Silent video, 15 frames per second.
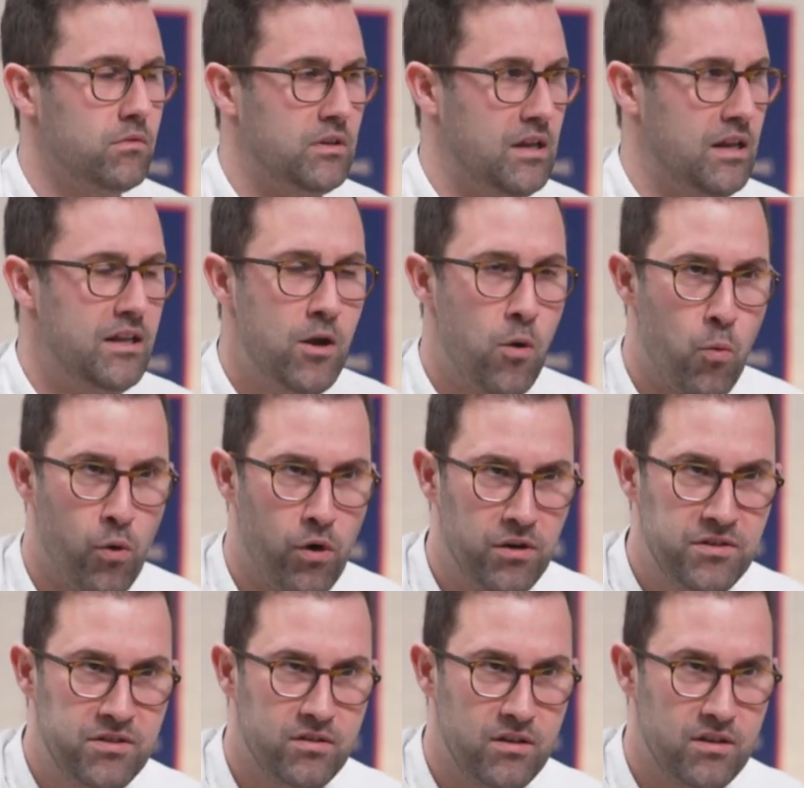Getting
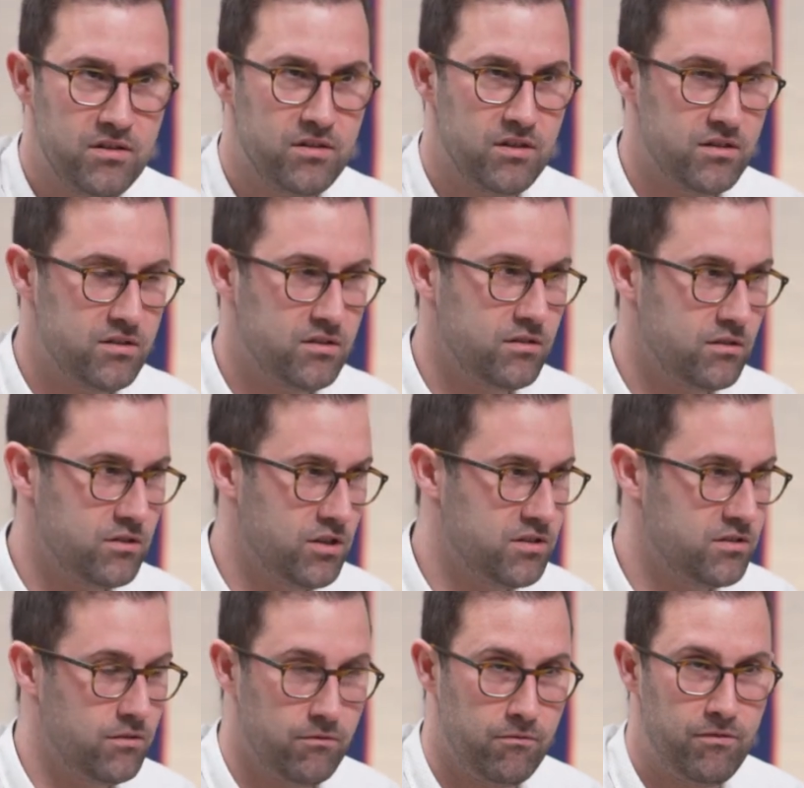awards is
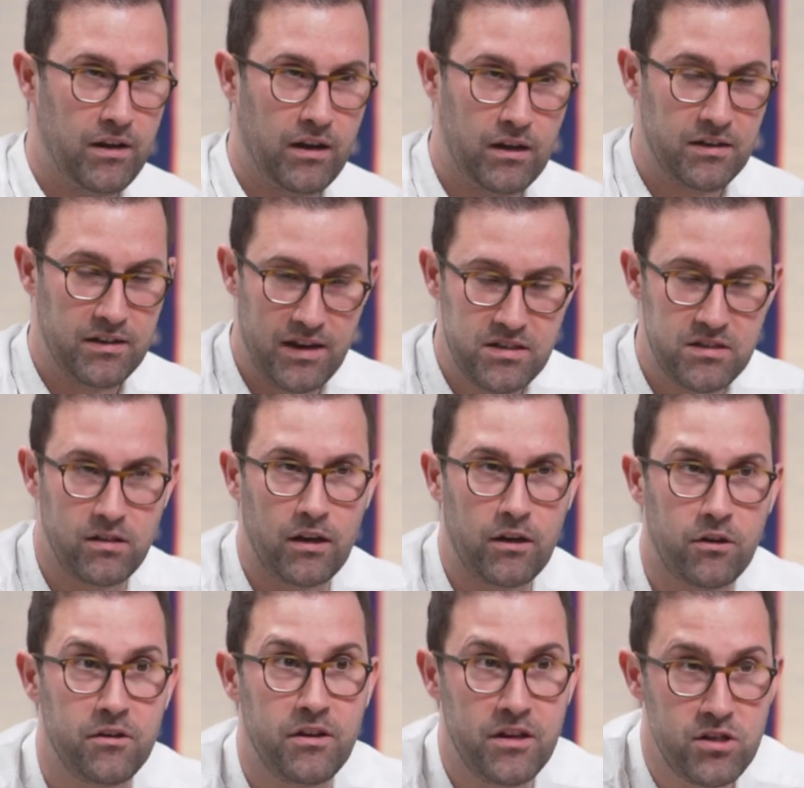just very nice
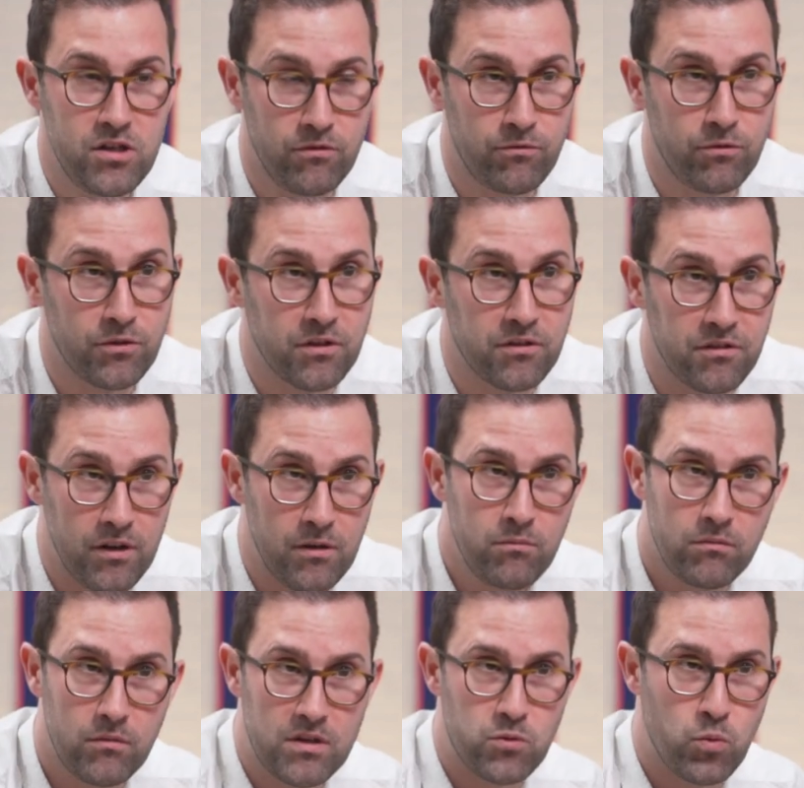recognition for the
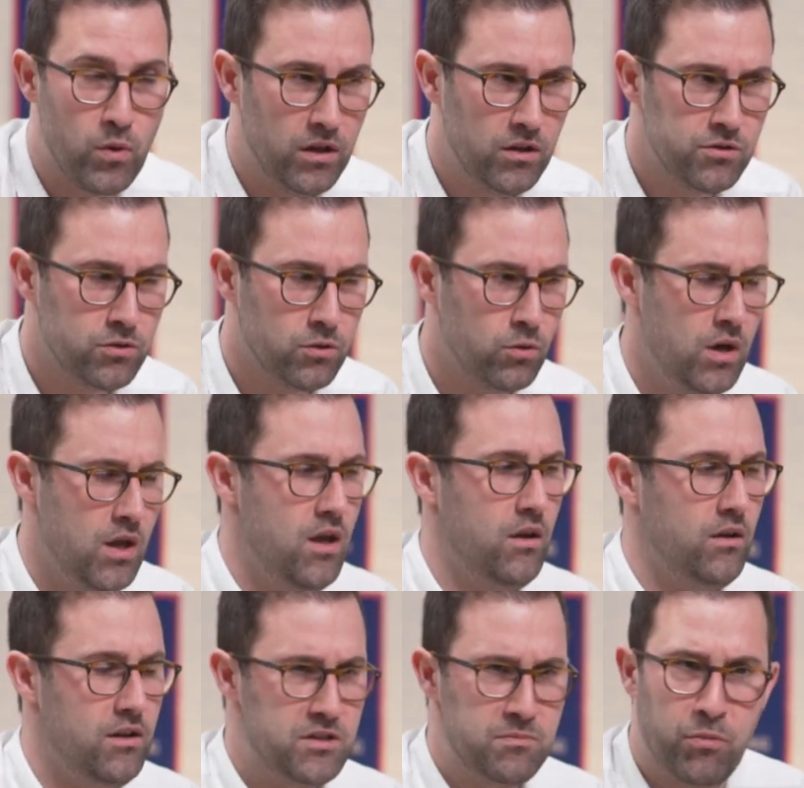team as well. So
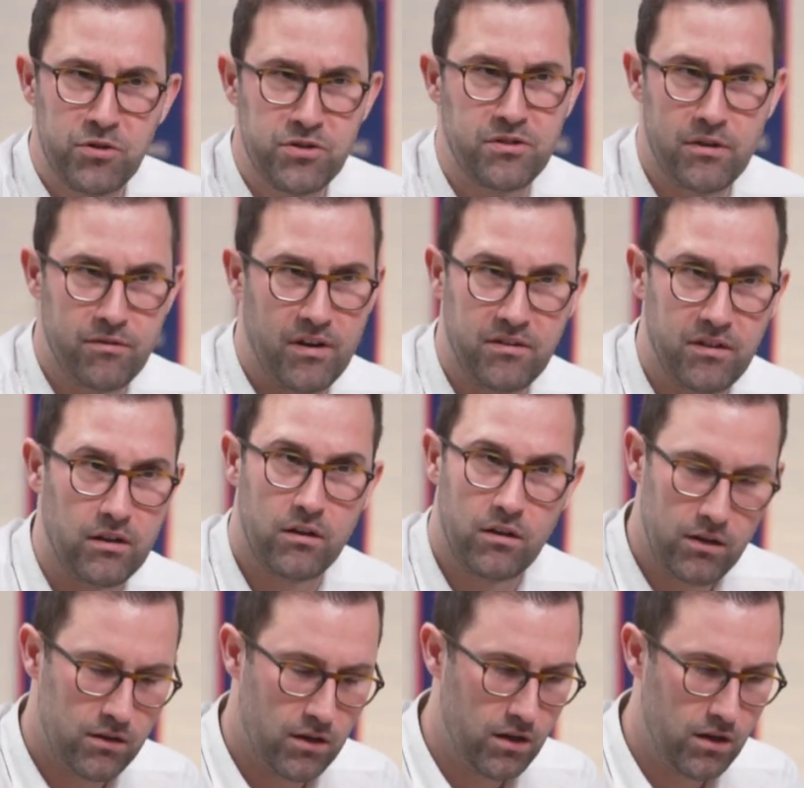it's positive, I think.